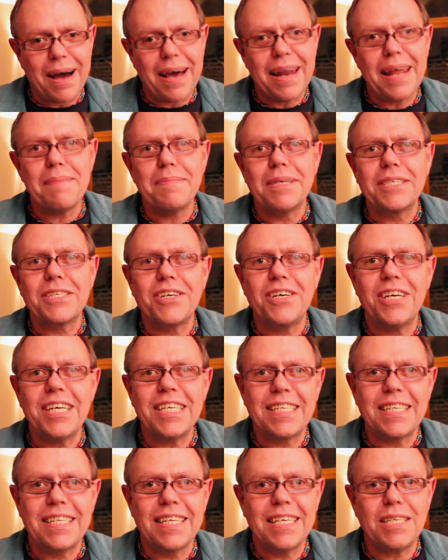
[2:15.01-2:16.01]
my name is
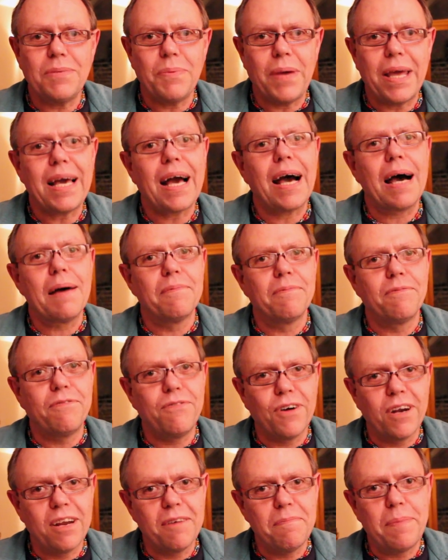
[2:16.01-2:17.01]
Chris. This week I'm
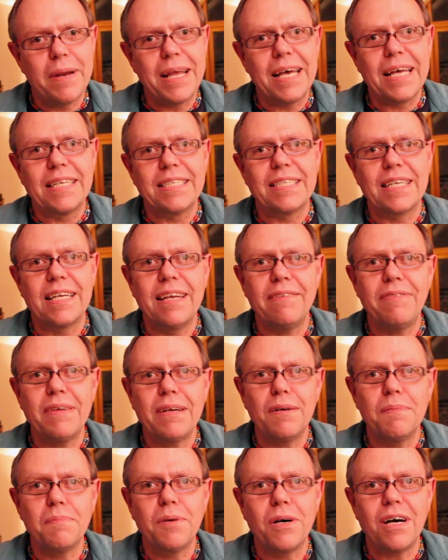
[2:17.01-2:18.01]
full of bliss. Living
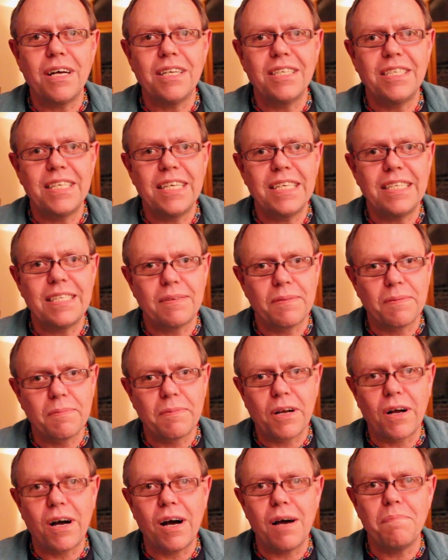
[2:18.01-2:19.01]
room concerts
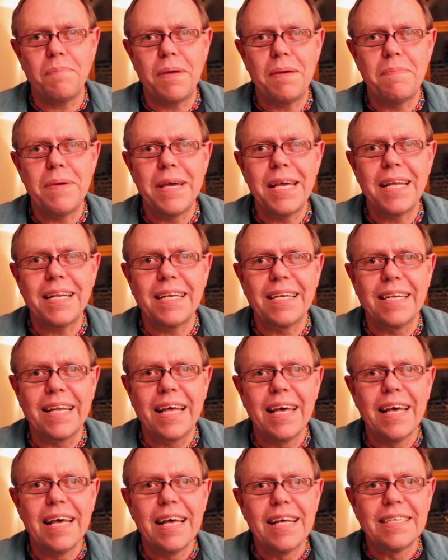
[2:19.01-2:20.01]
can't be beaten.
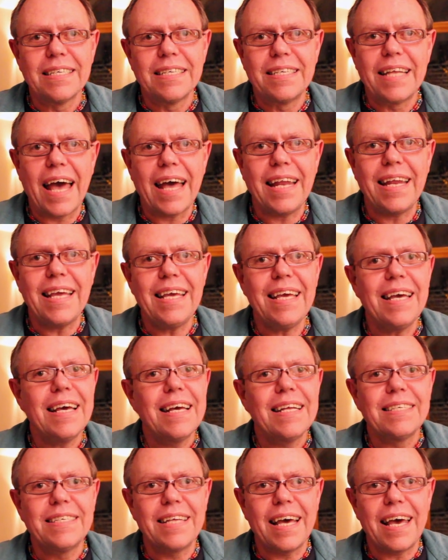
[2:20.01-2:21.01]
Danny,
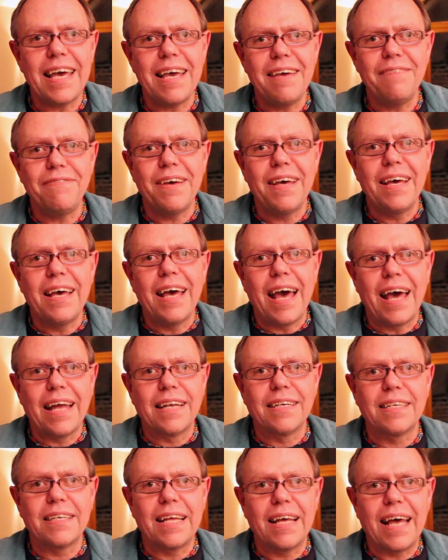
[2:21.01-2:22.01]
Dave
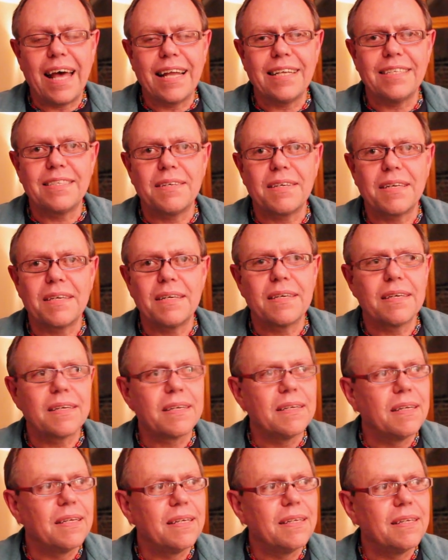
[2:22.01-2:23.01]
and
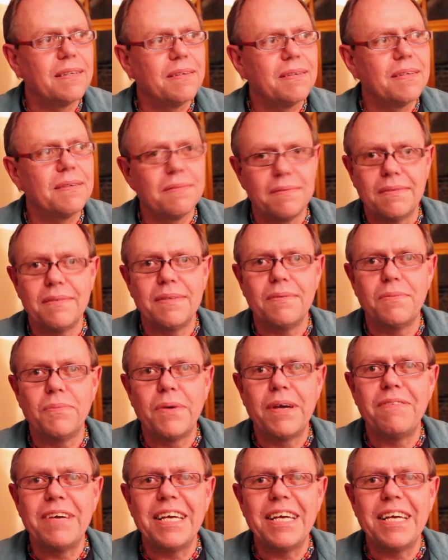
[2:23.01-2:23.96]
we